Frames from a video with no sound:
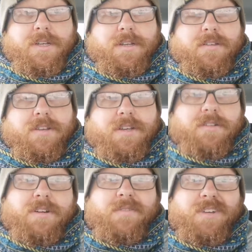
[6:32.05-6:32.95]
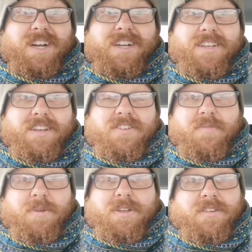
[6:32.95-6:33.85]
So I've just
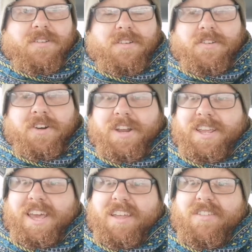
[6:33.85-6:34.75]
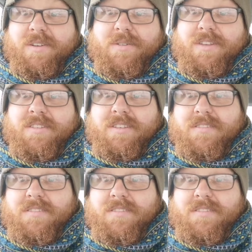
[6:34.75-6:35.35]
been trying to get through this